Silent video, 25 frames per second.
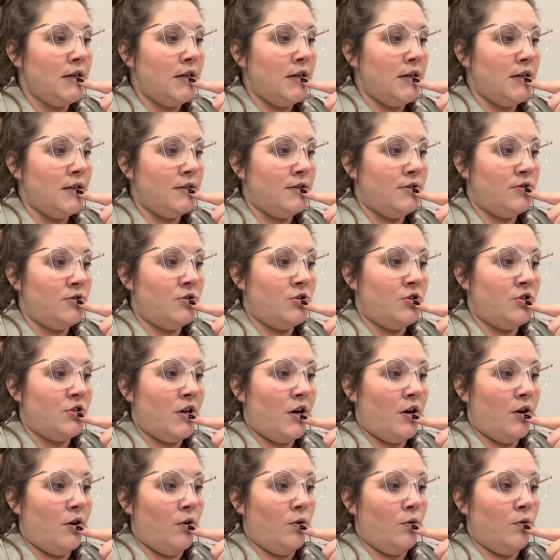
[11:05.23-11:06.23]

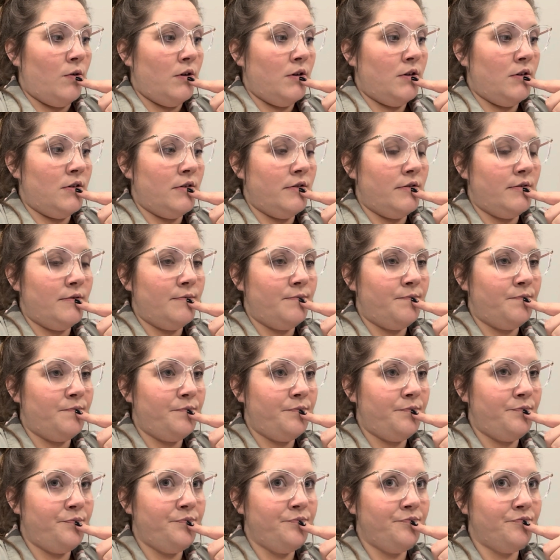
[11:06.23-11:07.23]
So
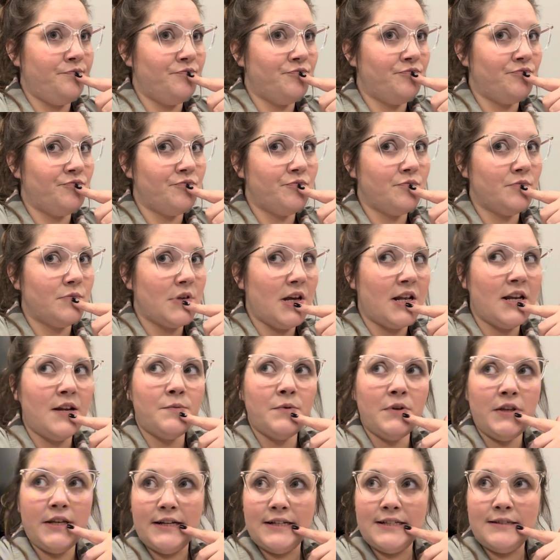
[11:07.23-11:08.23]
I didn't
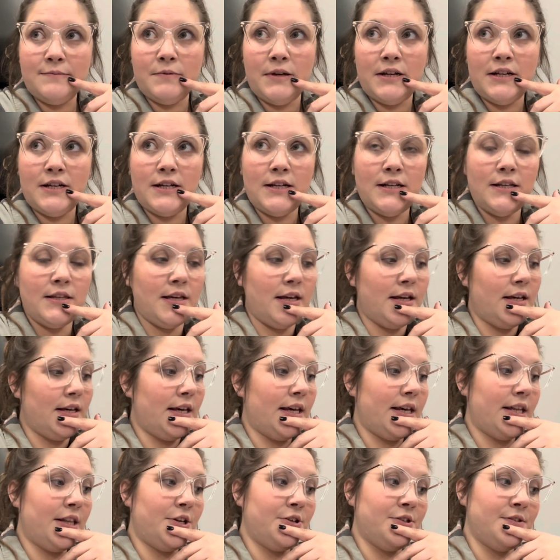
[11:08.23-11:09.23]
really explain anything
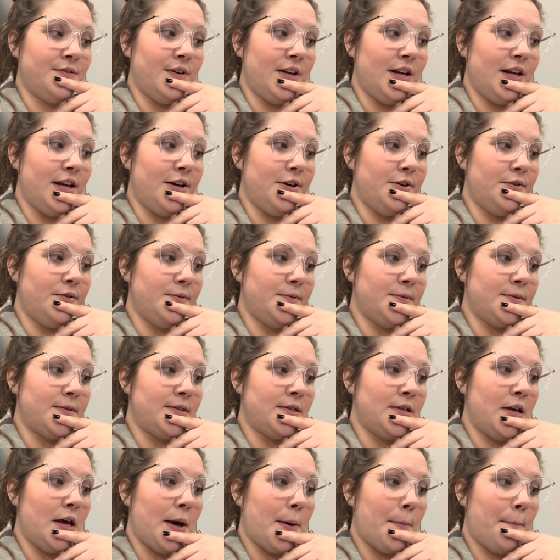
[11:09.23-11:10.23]
in those videos,
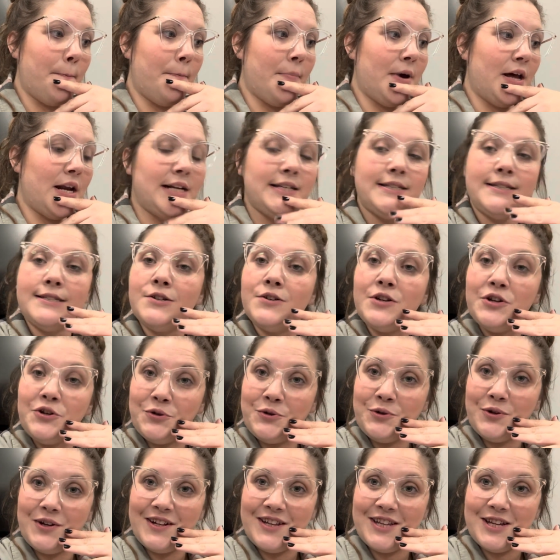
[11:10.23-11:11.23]
but I still
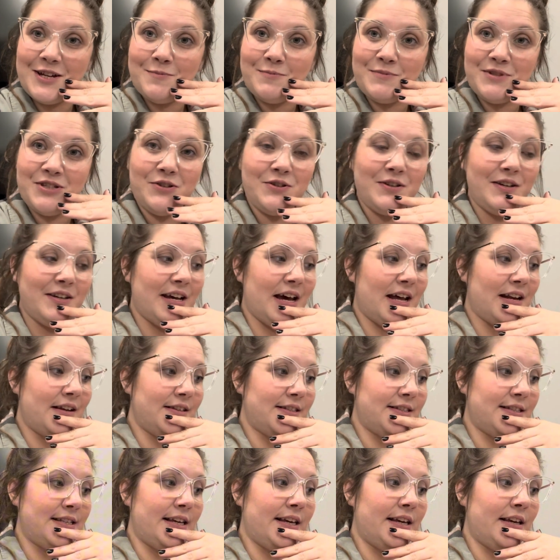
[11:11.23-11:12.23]
included them so you can kind of
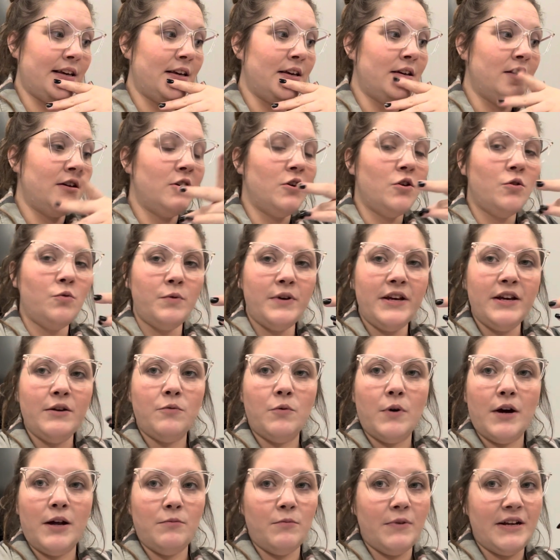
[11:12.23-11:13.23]
see week
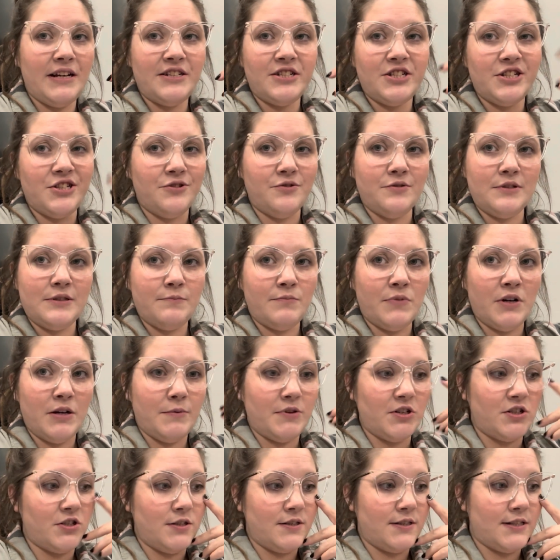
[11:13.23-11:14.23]
1, week 2 is pretty
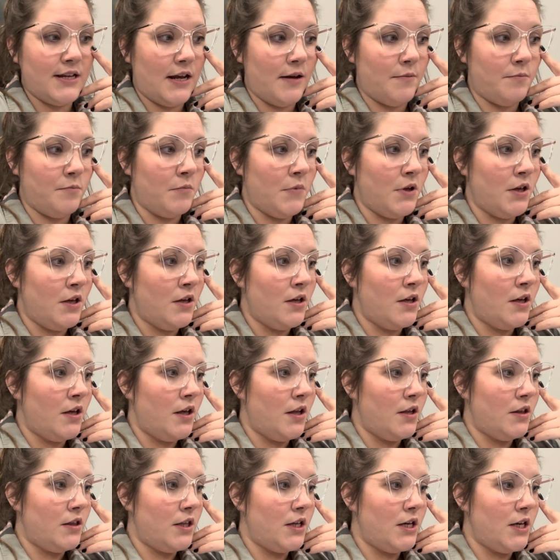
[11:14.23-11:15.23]
much the same
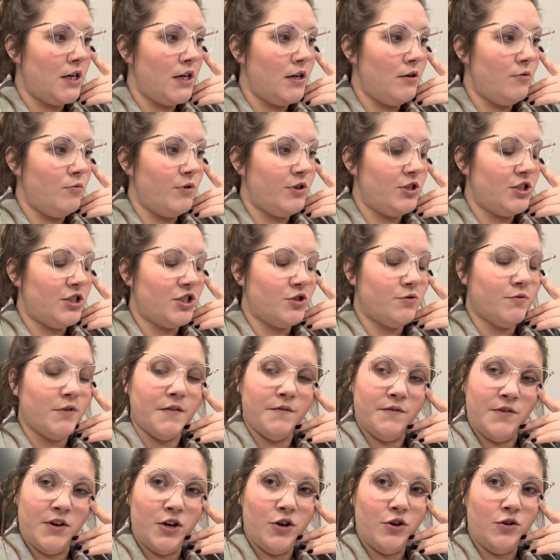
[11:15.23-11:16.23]
thing. We just
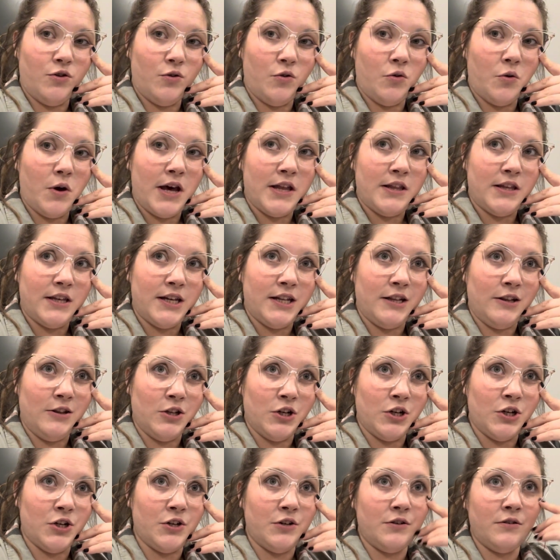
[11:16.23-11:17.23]
review and then
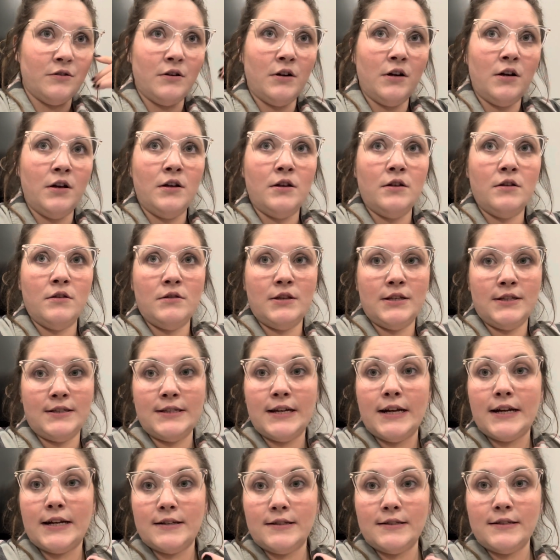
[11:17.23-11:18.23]
learn the
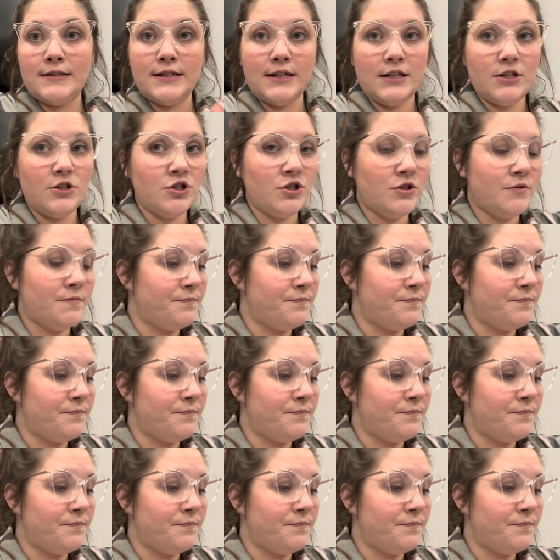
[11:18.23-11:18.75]
second stitch.